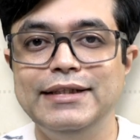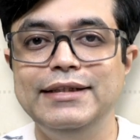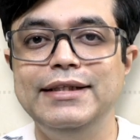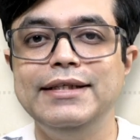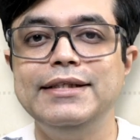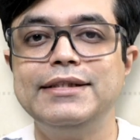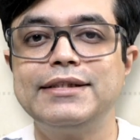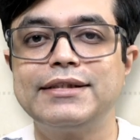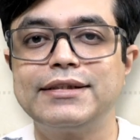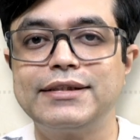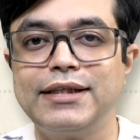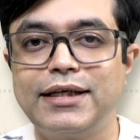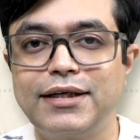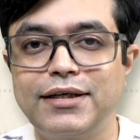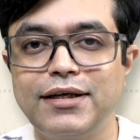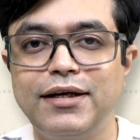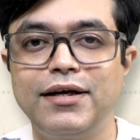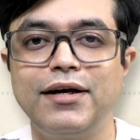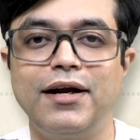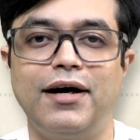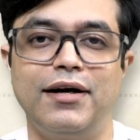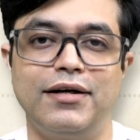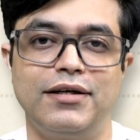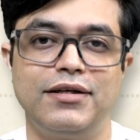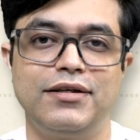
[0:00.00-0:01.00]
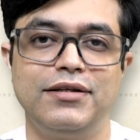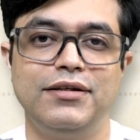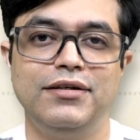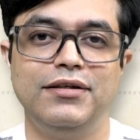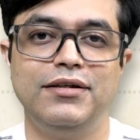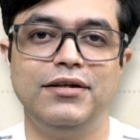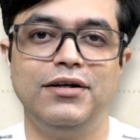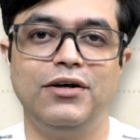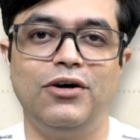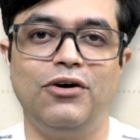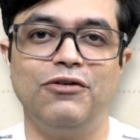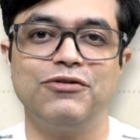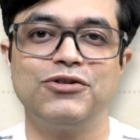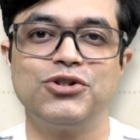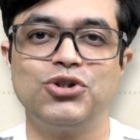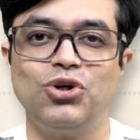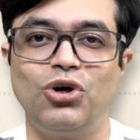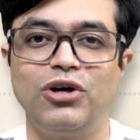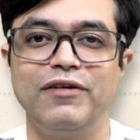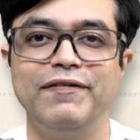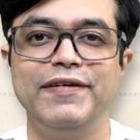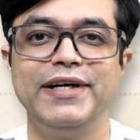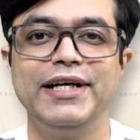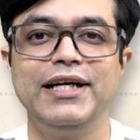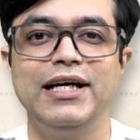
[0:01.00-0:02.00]
The Subtle Art of
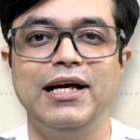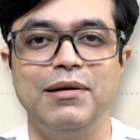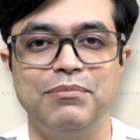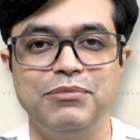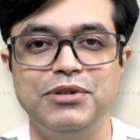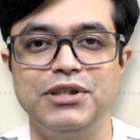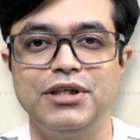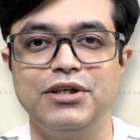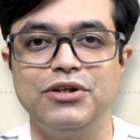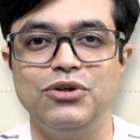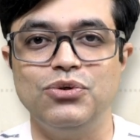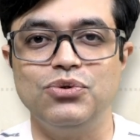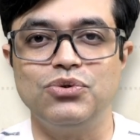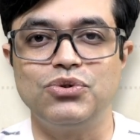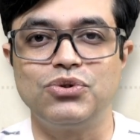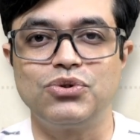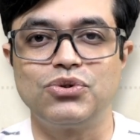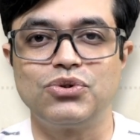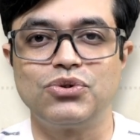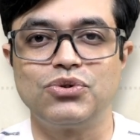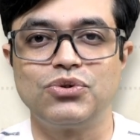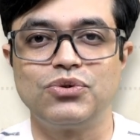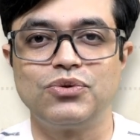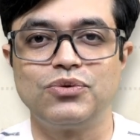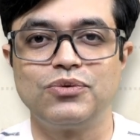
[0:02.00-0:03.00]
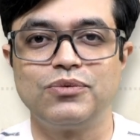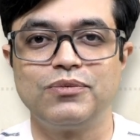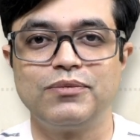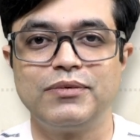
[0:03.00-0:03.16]
Solving MCQs.